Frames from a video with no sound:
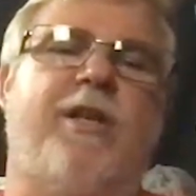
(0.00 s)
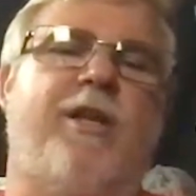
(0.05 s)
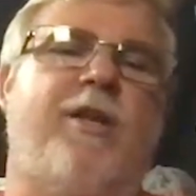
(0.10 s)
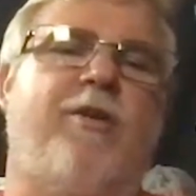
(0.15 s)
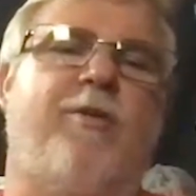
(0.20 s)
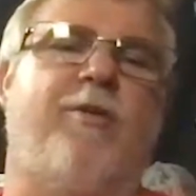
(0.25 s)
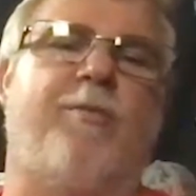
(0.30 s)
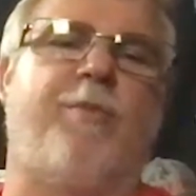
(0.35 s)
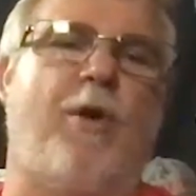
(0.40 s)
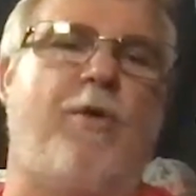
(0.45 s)
they
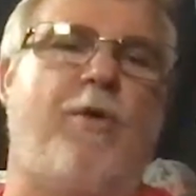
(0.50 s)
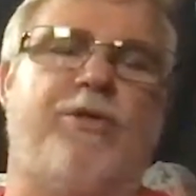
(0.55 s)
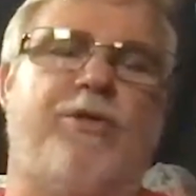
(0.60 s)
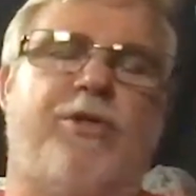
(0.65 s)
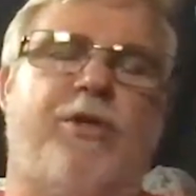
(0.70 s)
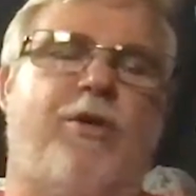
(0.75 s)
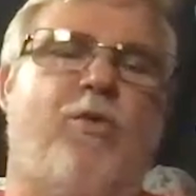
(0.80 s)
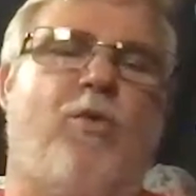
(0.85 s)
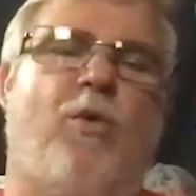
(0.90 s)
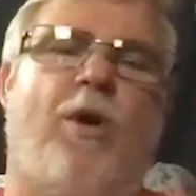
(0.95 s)
didn't
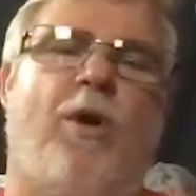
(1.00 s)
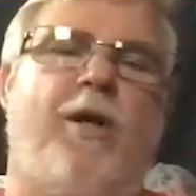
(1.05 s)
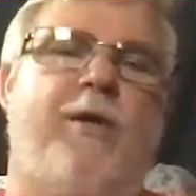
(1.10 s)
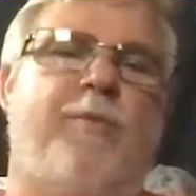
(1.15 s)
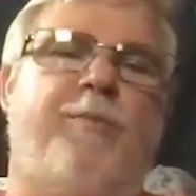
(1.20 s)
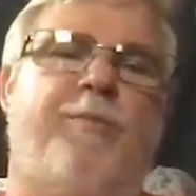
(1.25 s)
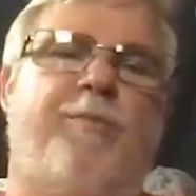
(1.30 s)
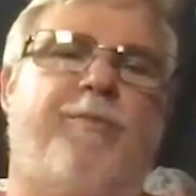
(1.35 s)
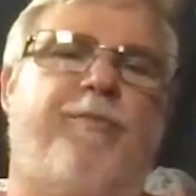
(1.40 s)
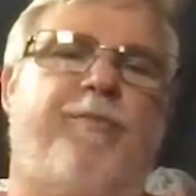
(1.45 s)
post the
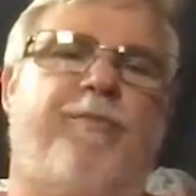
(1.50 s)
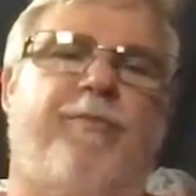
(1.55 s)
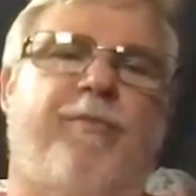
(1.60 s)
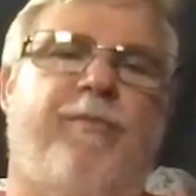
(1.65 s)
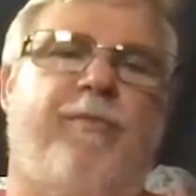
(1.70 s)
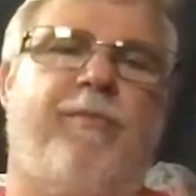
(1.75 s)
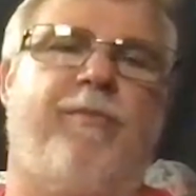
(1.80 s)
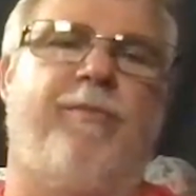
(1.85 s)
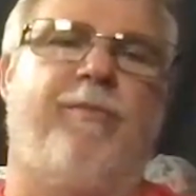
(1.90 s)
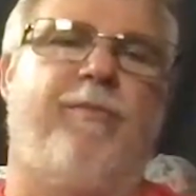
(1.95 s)
quad.
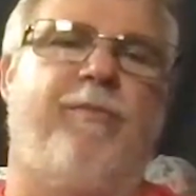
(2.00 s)
Oh